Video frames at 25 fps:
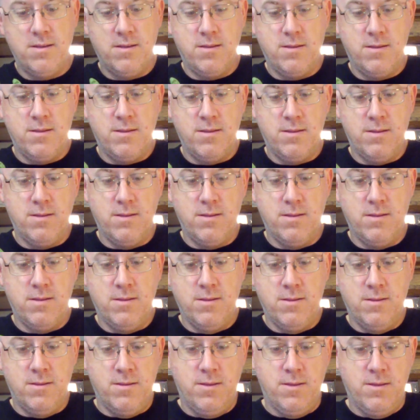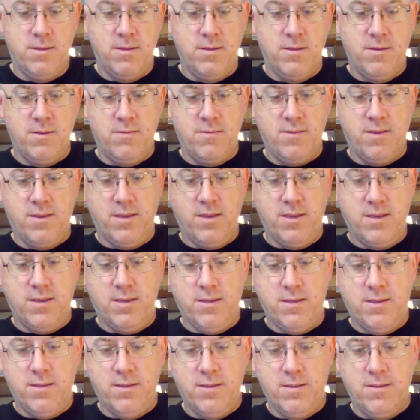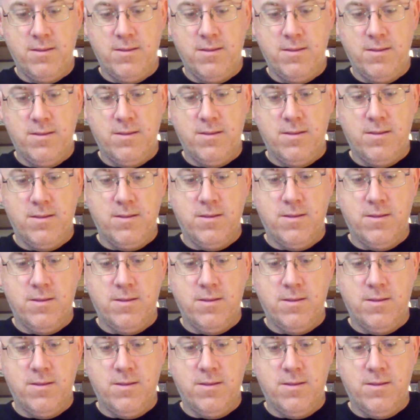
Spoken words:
Nothing is said.